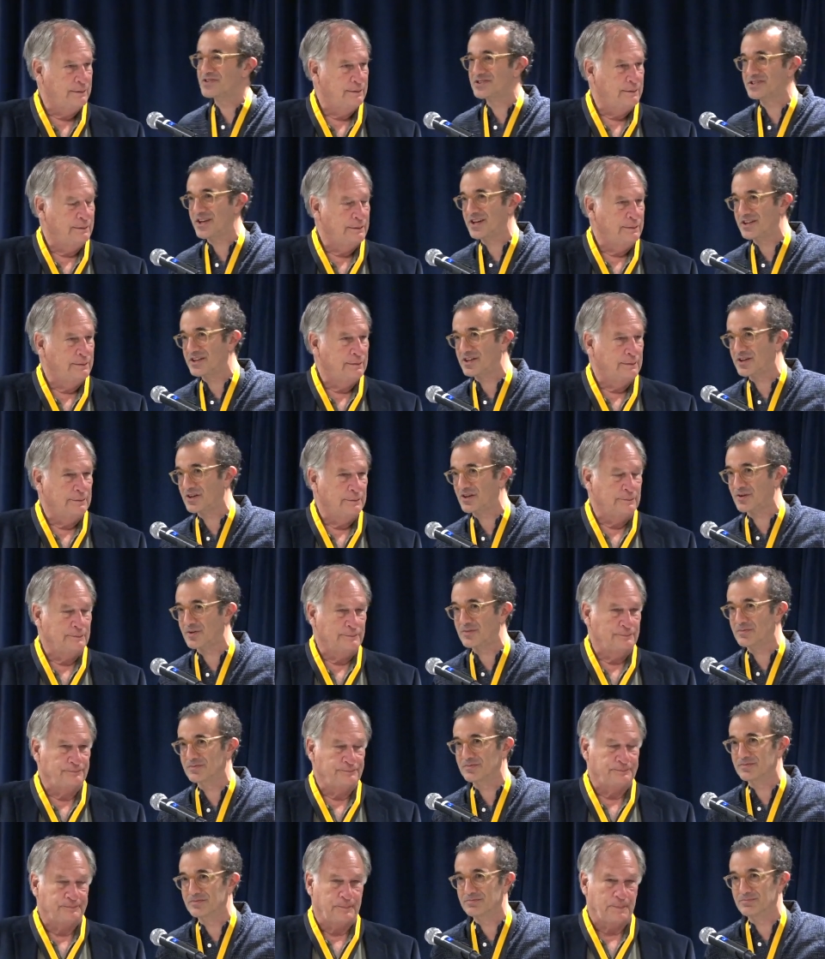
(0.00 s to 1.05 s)
Speaker 1: us get here
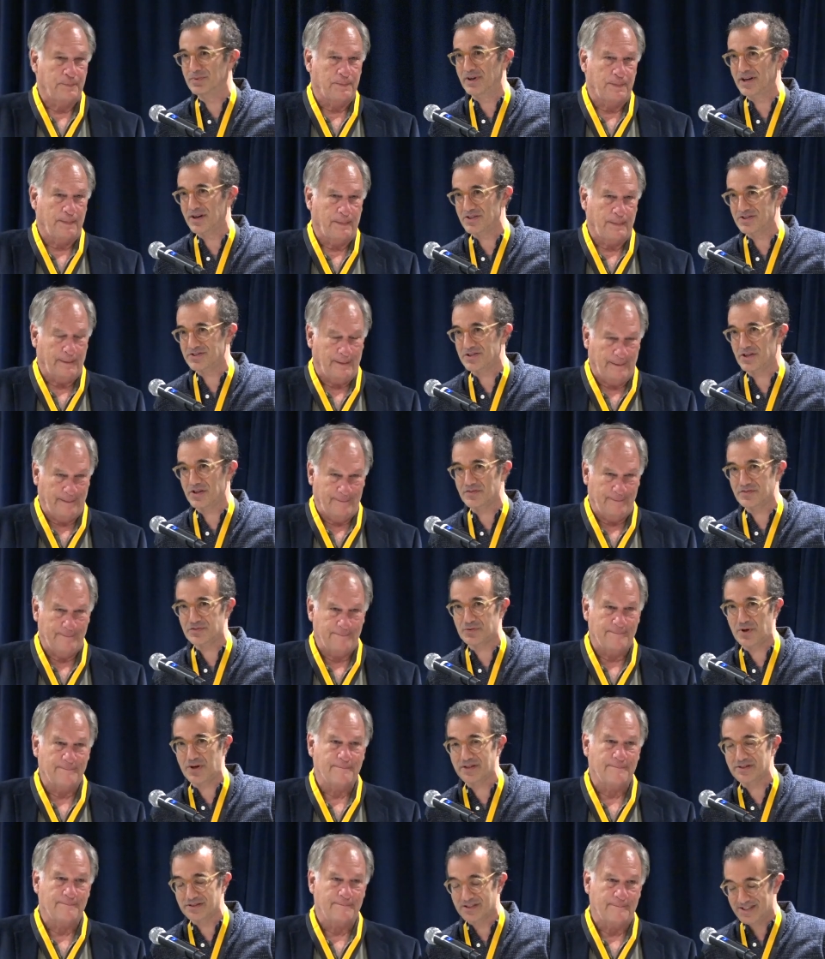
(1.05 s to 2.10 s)
by ourselves,
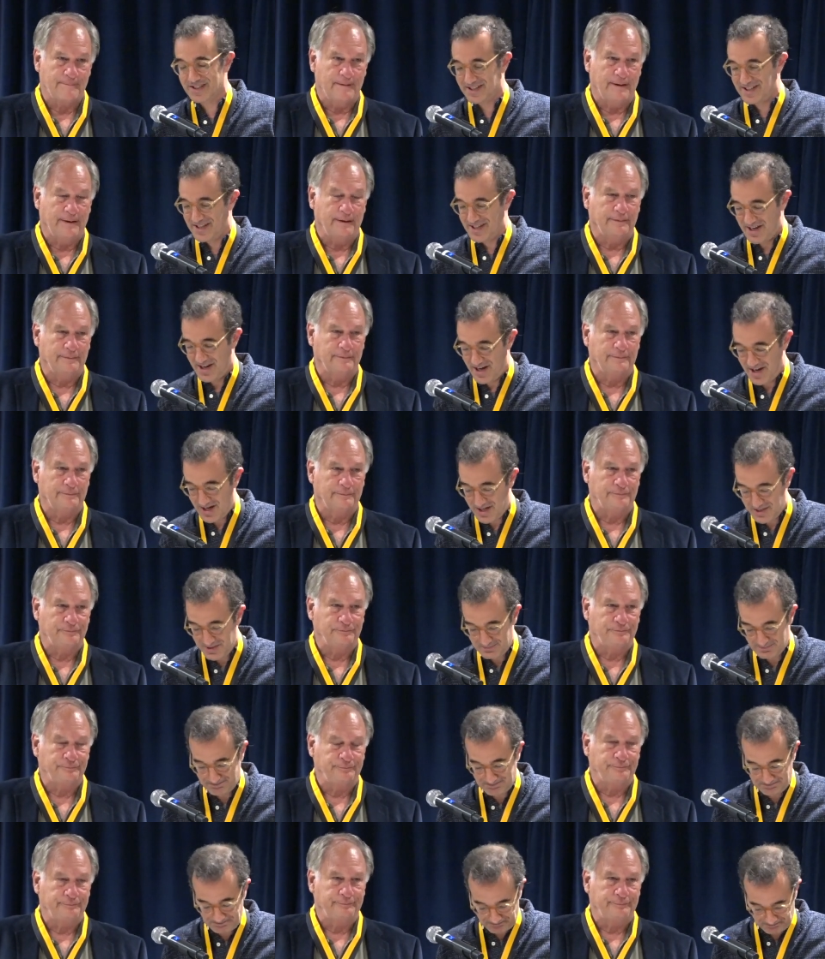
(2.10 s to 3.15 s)
right?
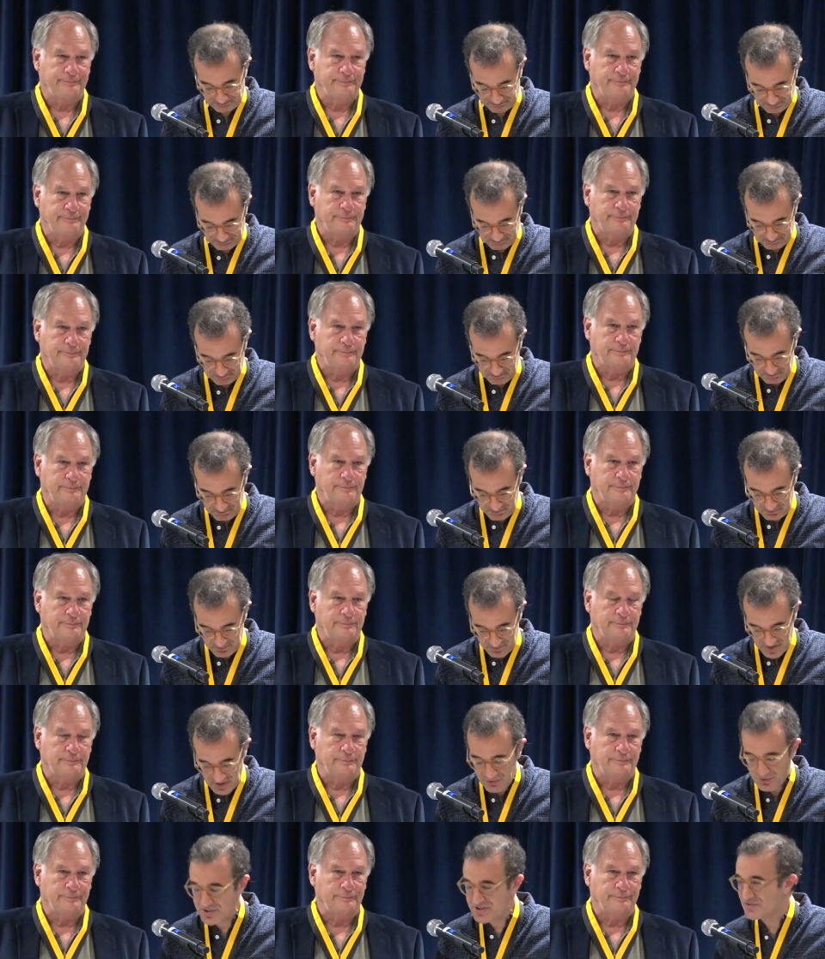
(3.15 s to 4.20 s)
Um,
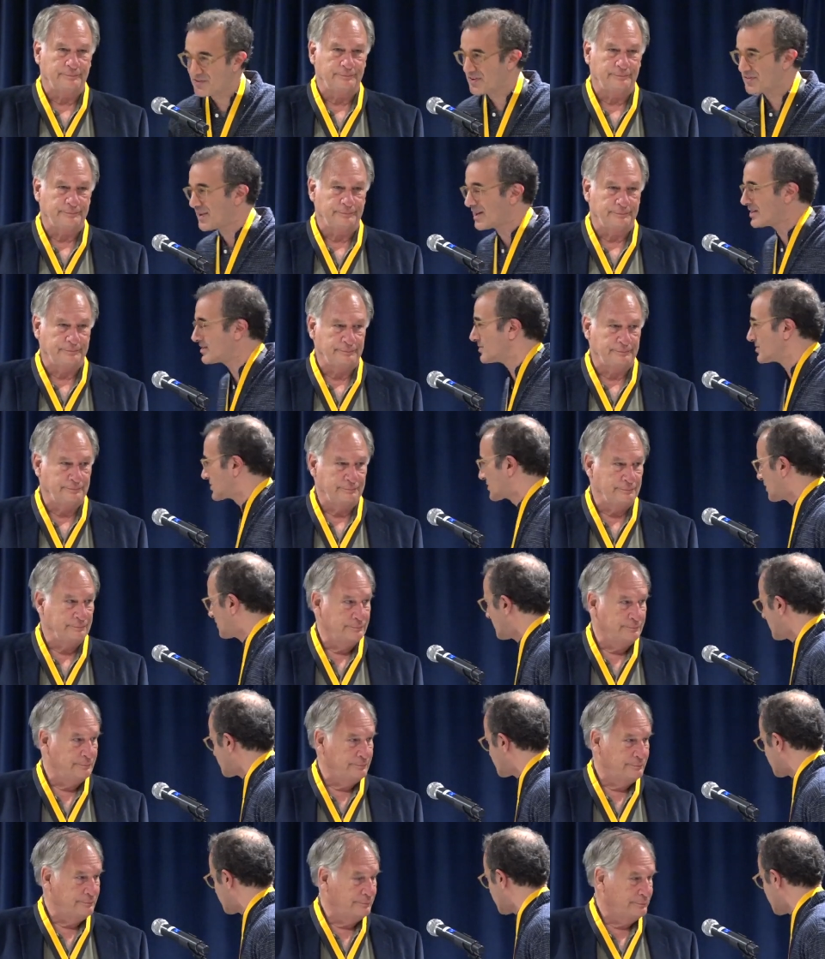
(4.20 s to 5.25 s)
first of all, thank you so
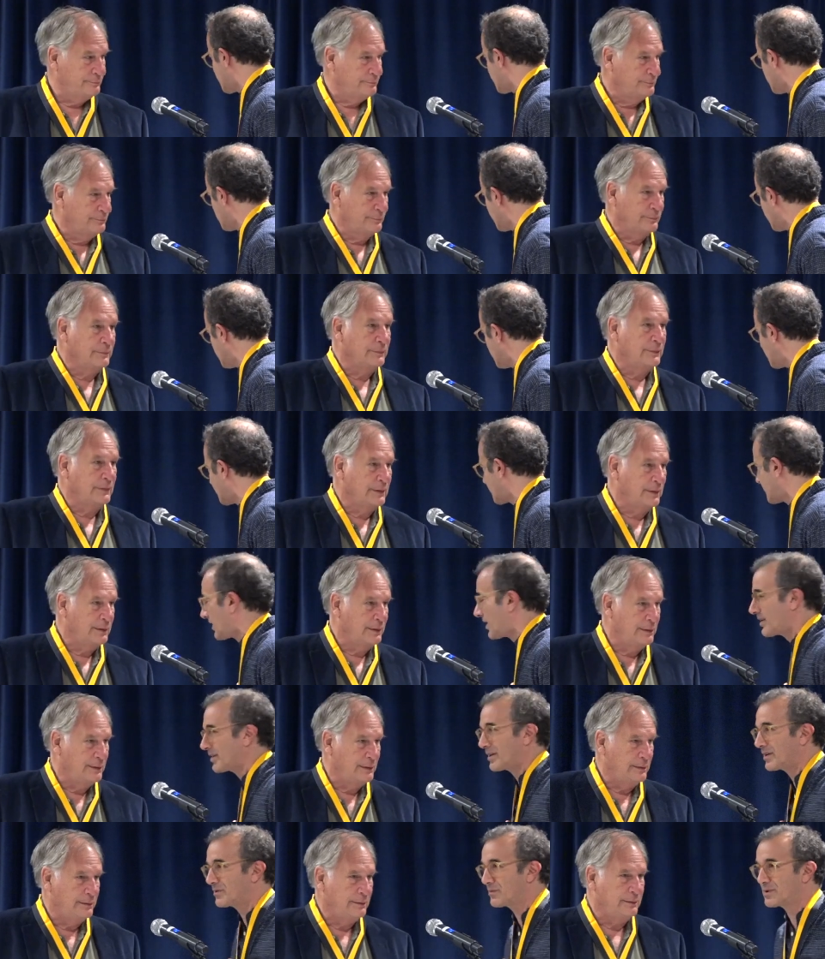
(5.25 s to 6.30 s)
much for this. What what an
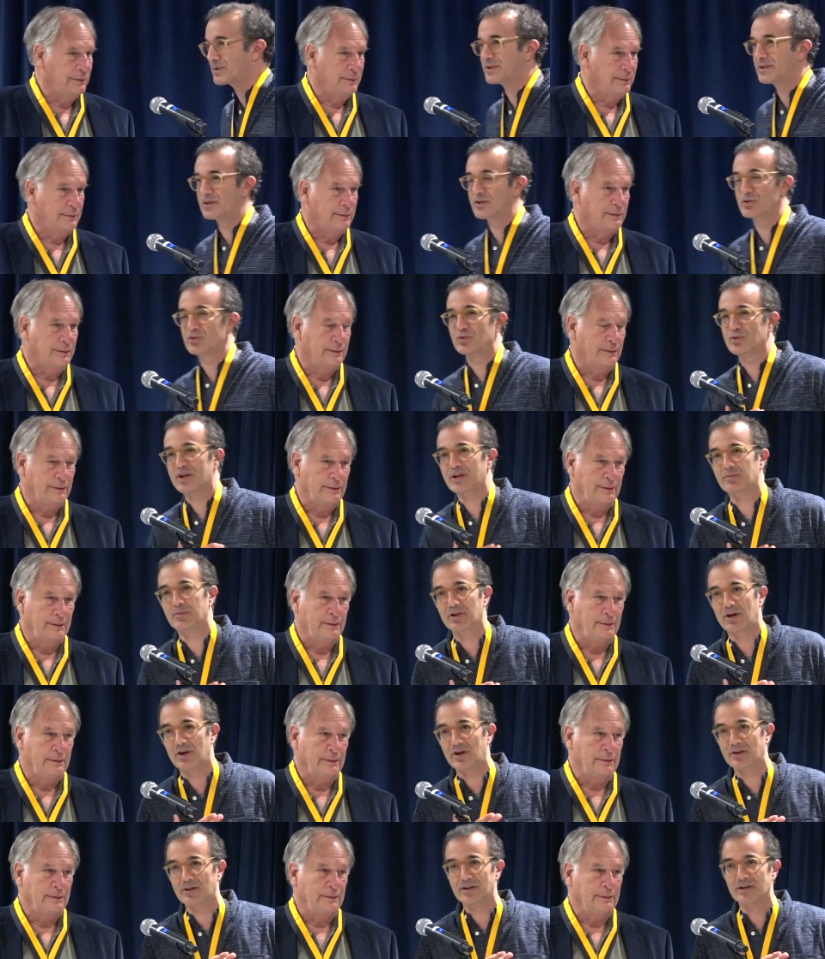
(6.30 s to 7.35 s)
Speaker 2: honor! What an incredible
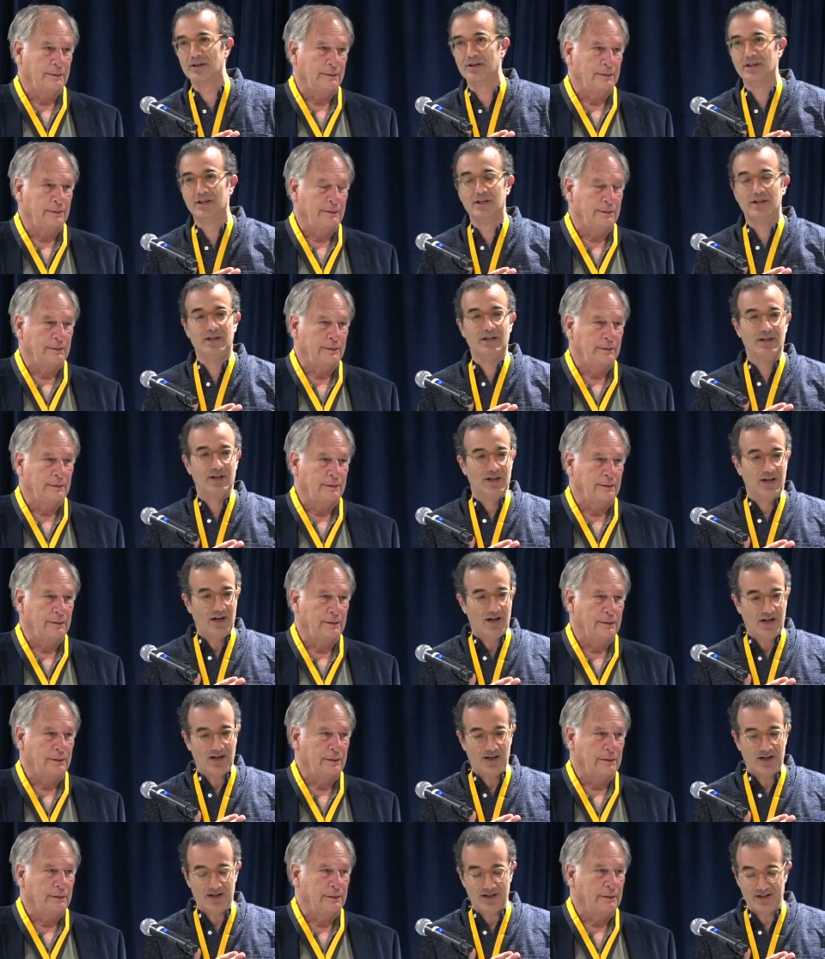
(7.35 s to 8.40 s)
honor.
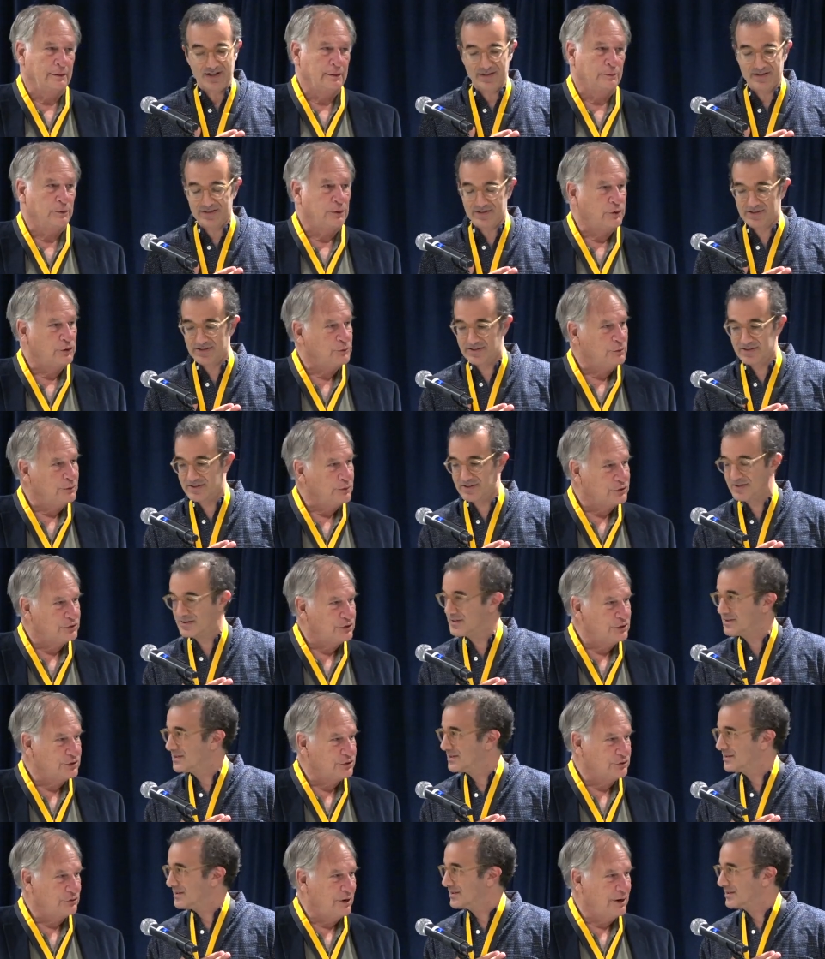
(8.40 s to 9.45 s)
Because uh, we, we were
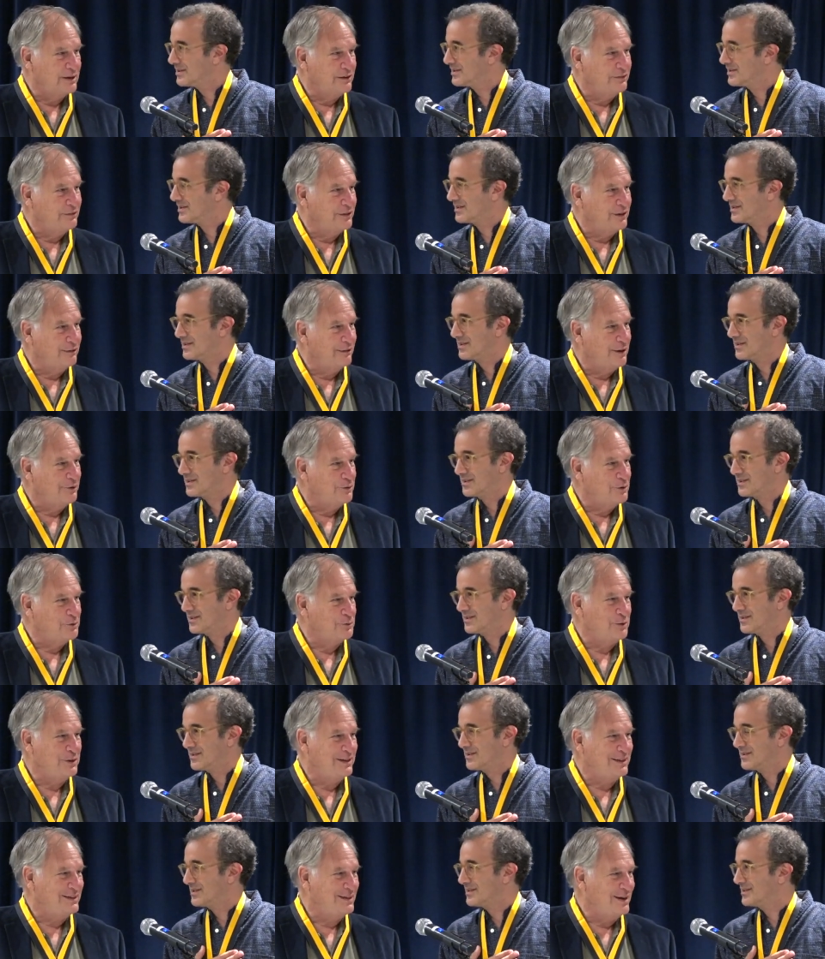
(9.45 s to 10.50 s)
just trying to figure out what
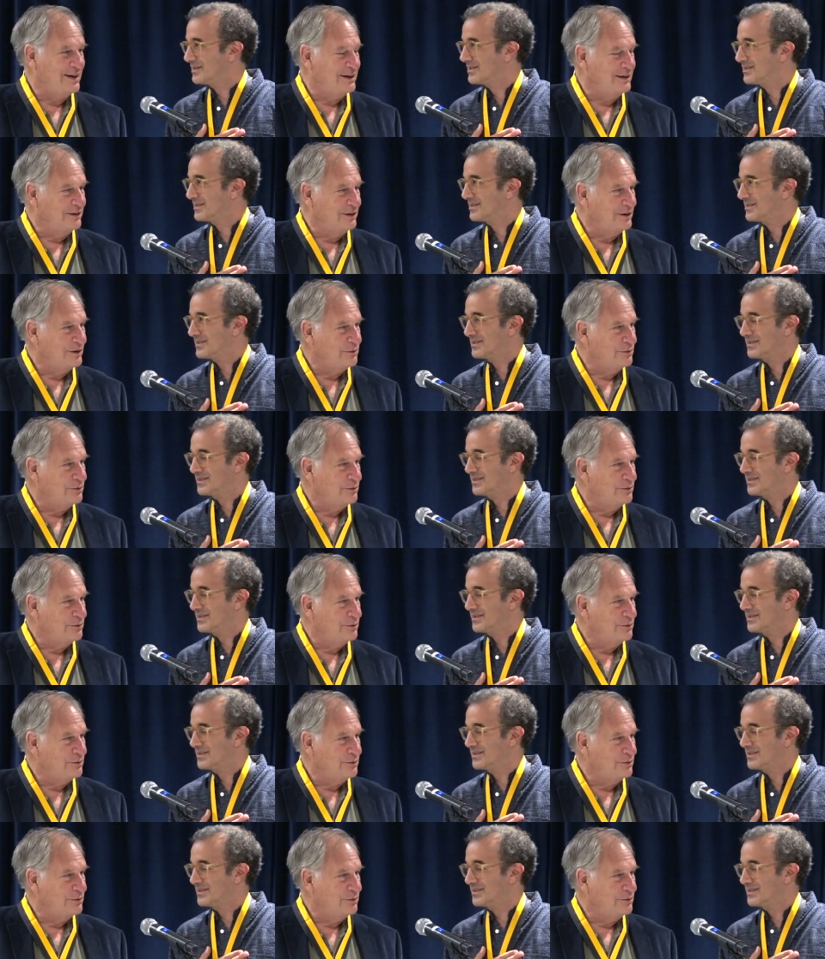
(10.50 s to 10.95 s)
we'd done, you